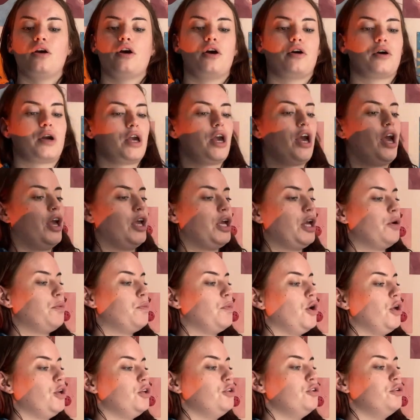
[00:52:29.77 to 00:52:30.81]
okay, I
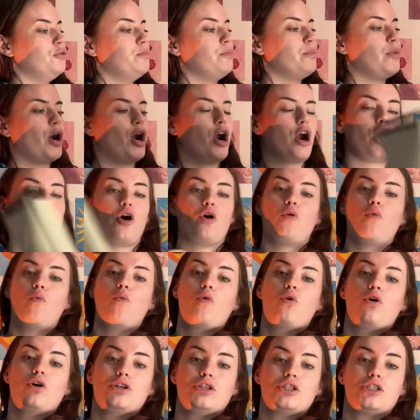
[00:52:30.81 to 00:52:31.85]
want number
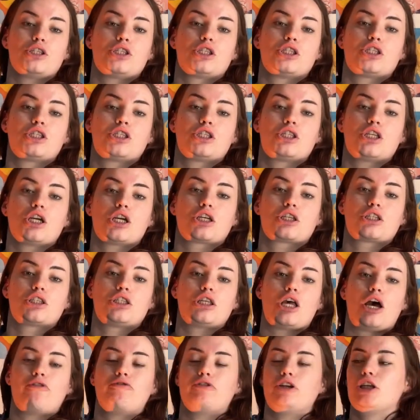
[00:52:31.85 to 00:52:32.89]

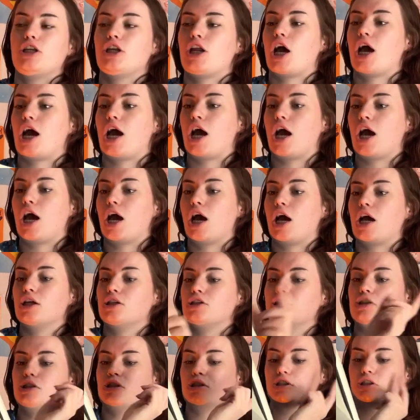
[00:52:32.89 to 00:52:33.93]
167
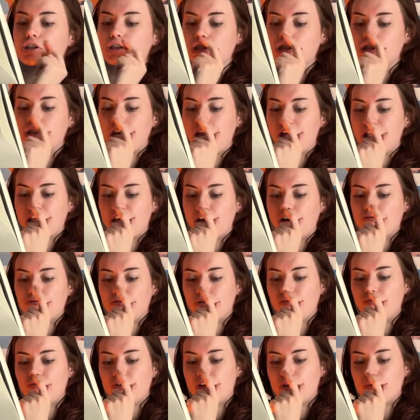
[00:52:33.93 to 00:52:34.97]
and that'll go
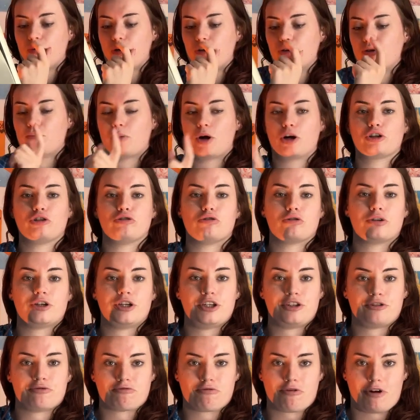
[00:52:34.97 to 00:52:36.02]
lovely with number
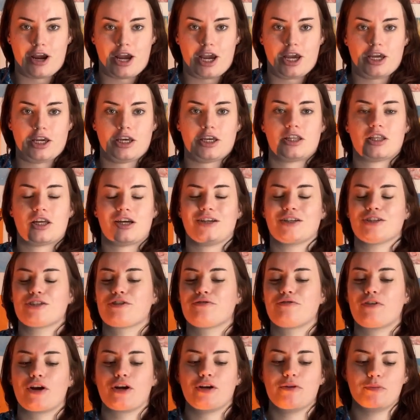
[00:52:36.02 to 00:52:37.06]
33. Thanks
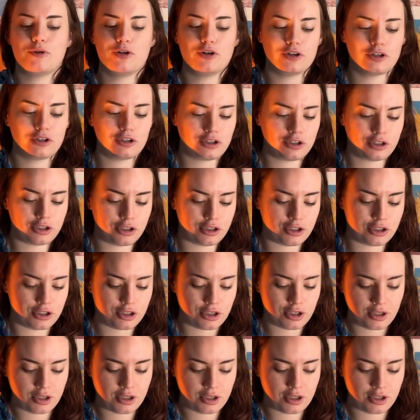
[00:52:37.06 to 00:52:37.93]
very much.